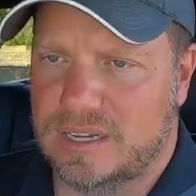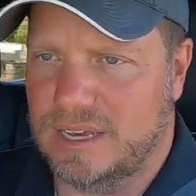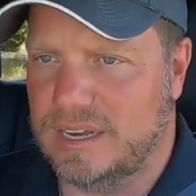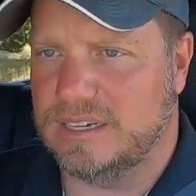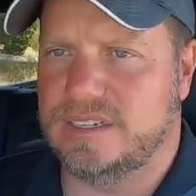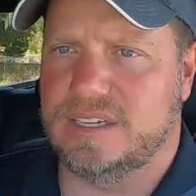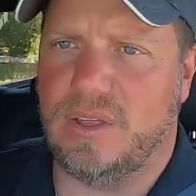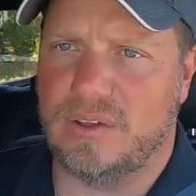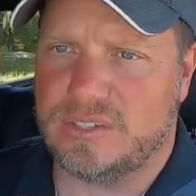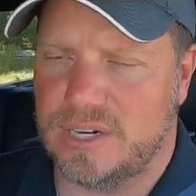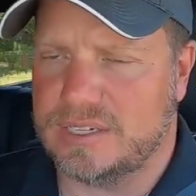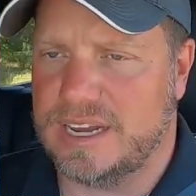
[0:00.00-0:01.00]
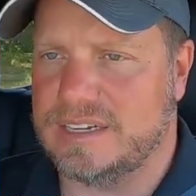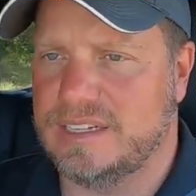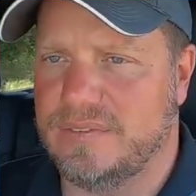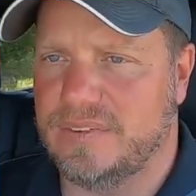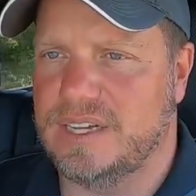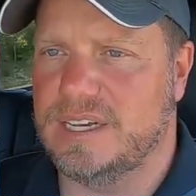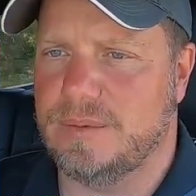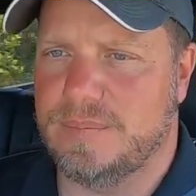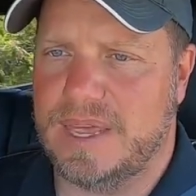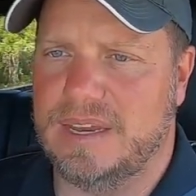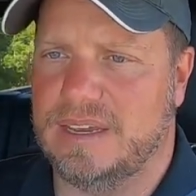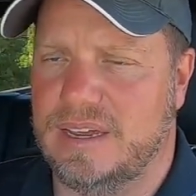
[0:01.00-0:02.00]
kind of tell the truck to act differently
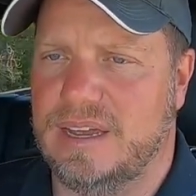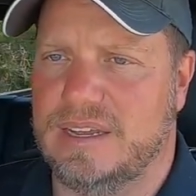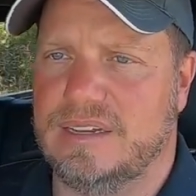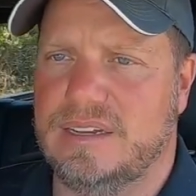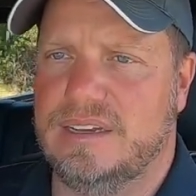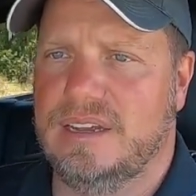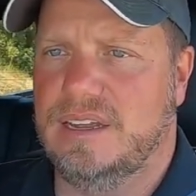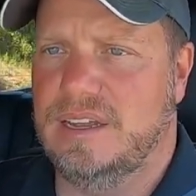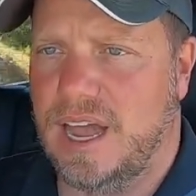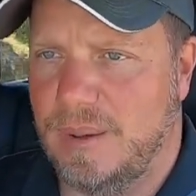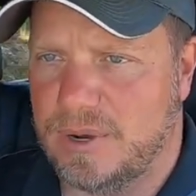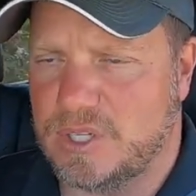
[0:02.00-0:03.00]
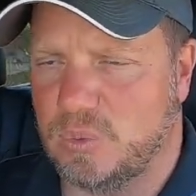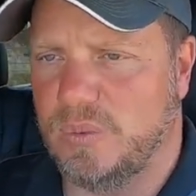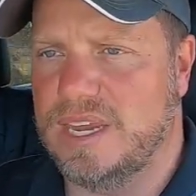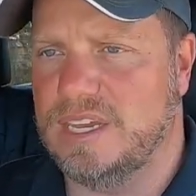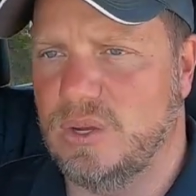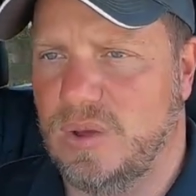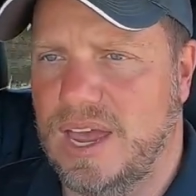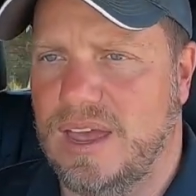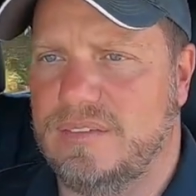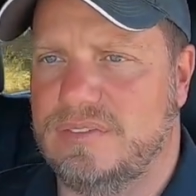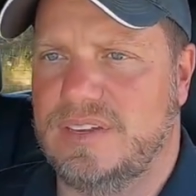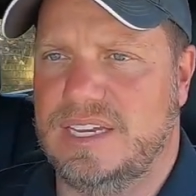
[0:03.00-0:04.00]
depending on how much weight you
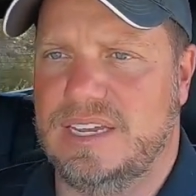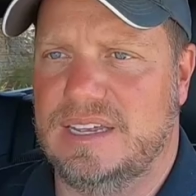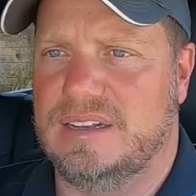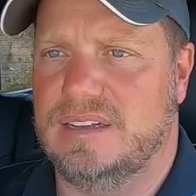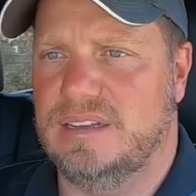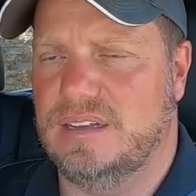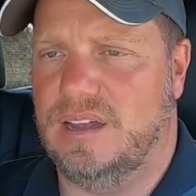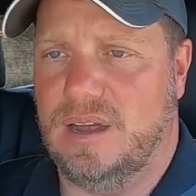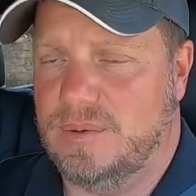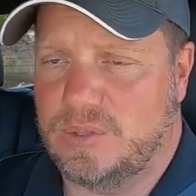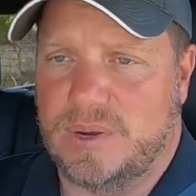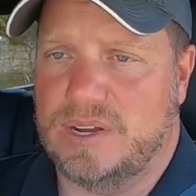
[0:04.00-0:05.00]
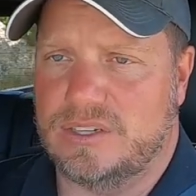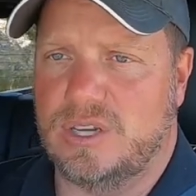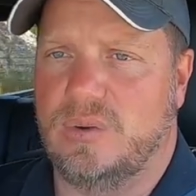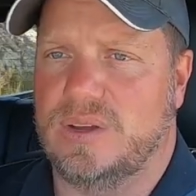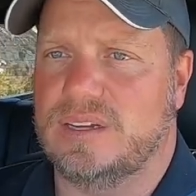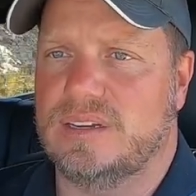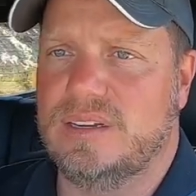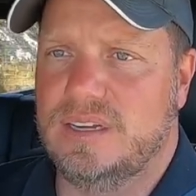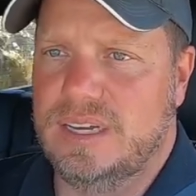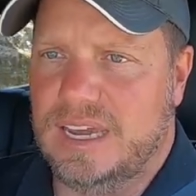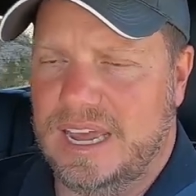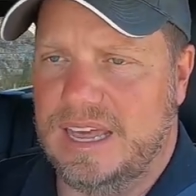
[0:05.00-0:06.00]
have in, how much weight you're towing.
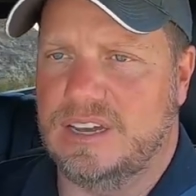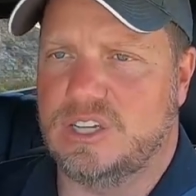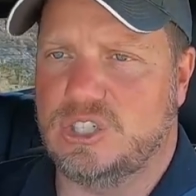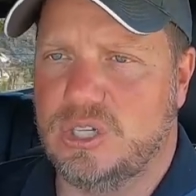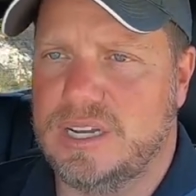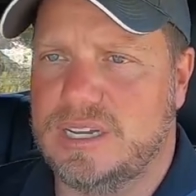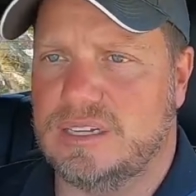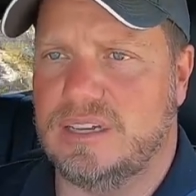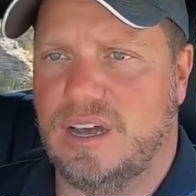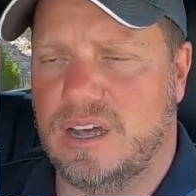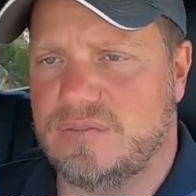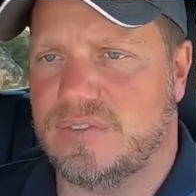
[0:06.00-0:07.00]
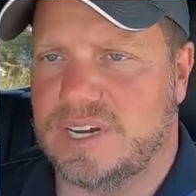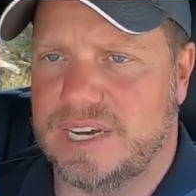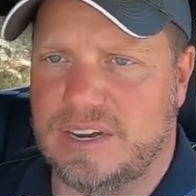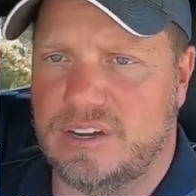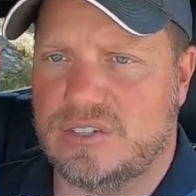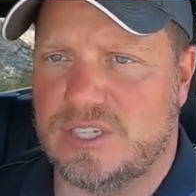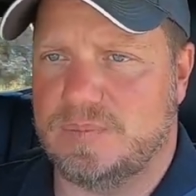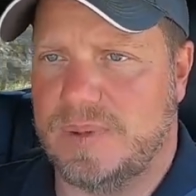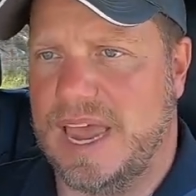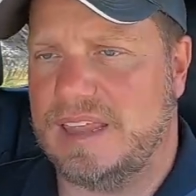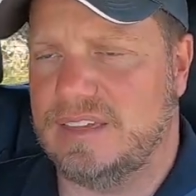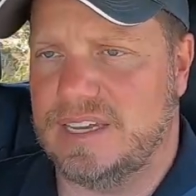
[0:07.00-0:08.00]
And it shouldn't hunt for gears as
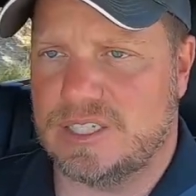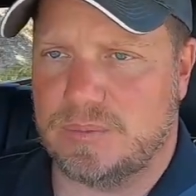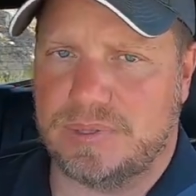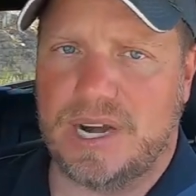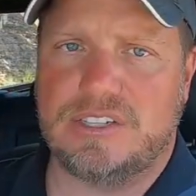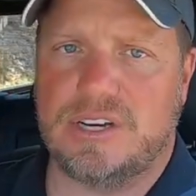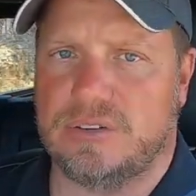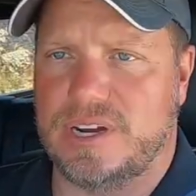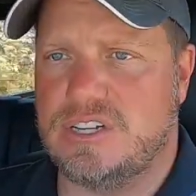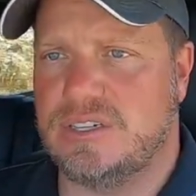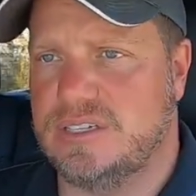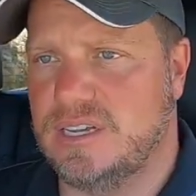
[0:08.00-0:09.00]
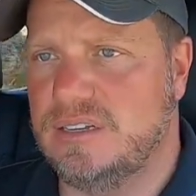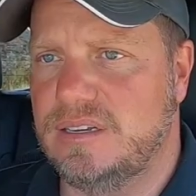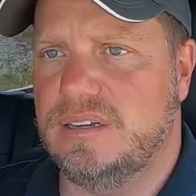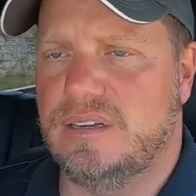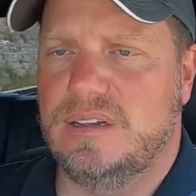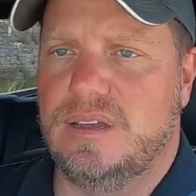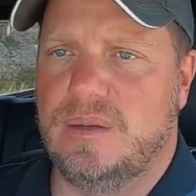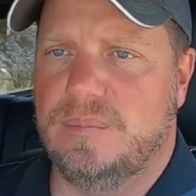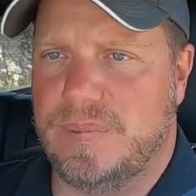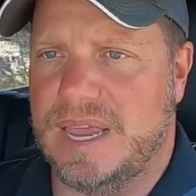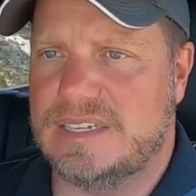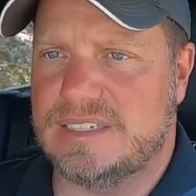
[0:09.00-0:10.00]
badly as the prior generation
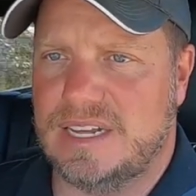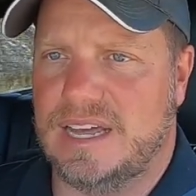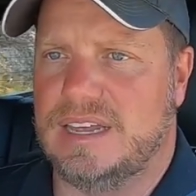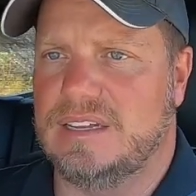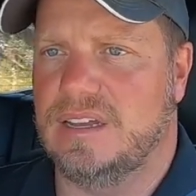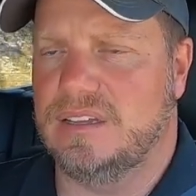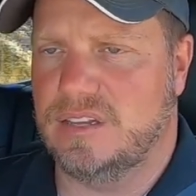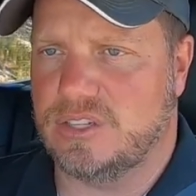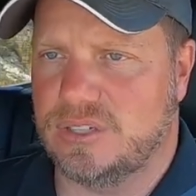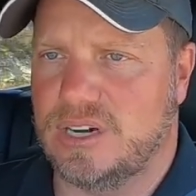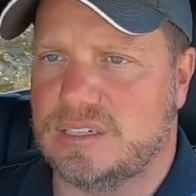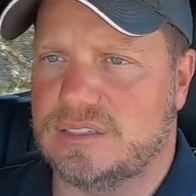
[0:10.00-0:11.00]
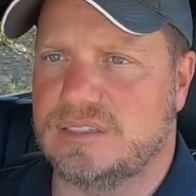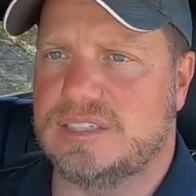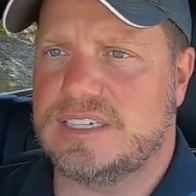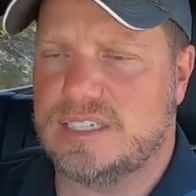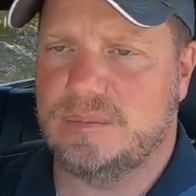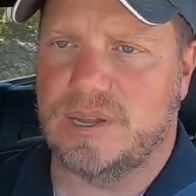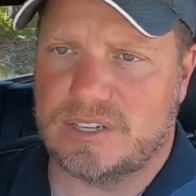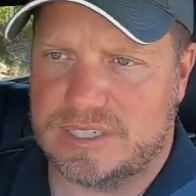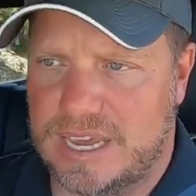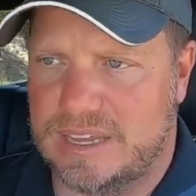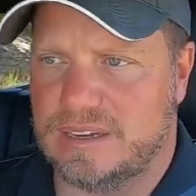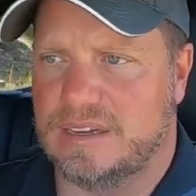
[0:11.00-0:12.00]
did, based on the truck's system
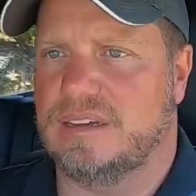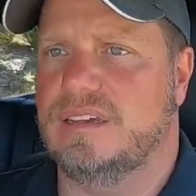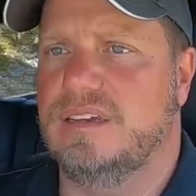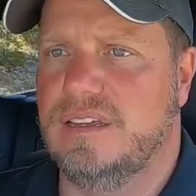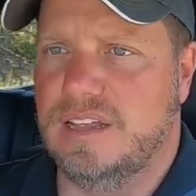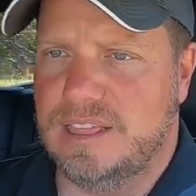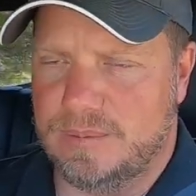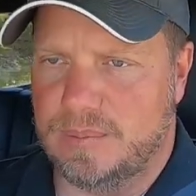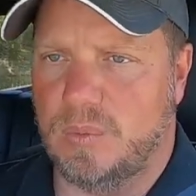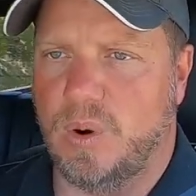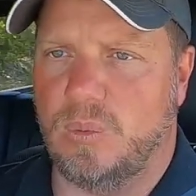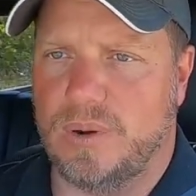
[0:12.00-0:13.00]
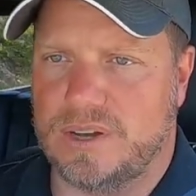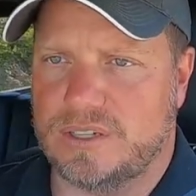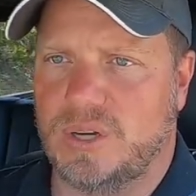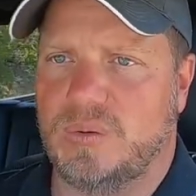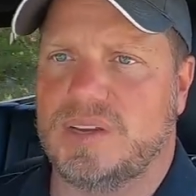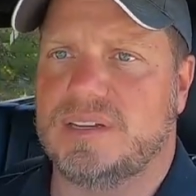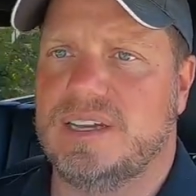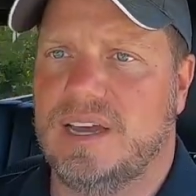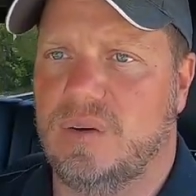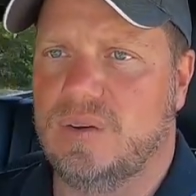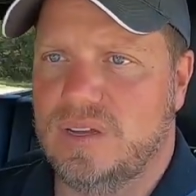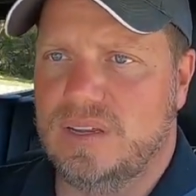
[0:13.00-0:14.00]
understanding a little bit more of what you're towing.
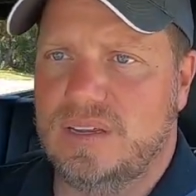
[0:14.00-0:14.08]
Now,